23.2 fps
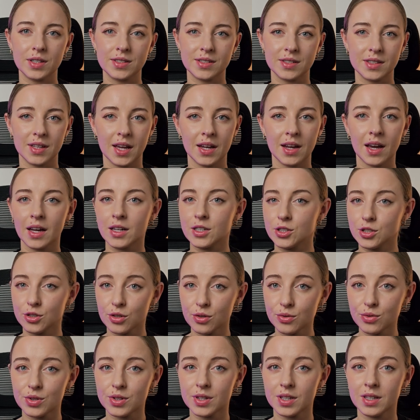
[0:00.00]
is that I
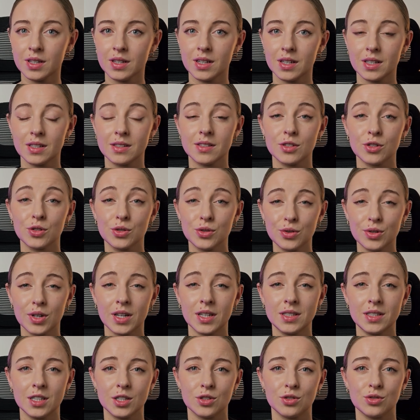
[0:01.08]
don't think it's a good
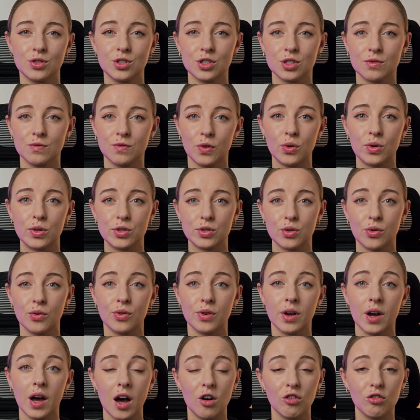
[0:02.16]
idea to just focus on
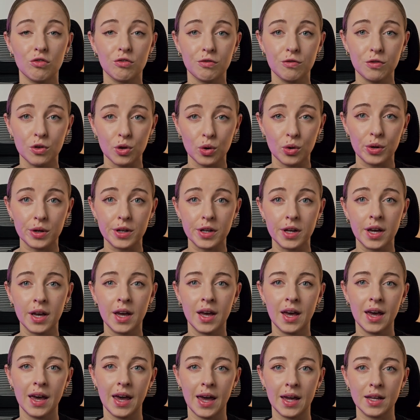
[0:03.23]
how flawed
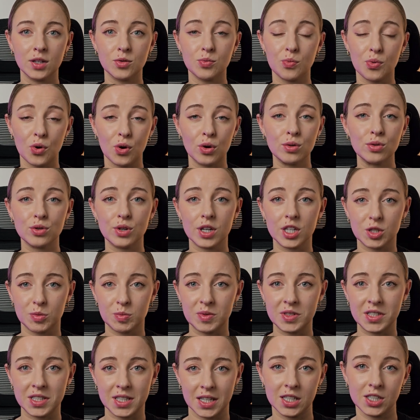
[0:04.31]
and prone to
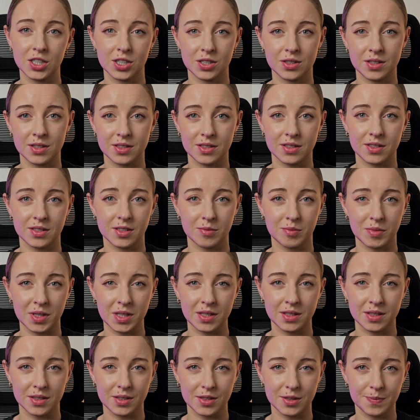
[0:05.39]
exploitation the system
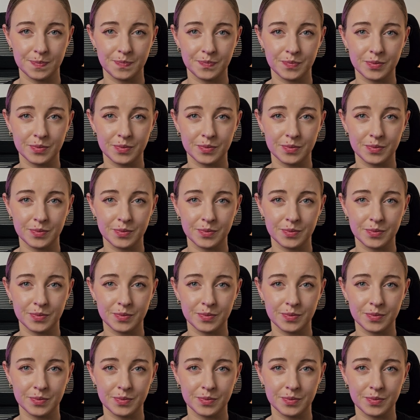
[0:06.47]
is,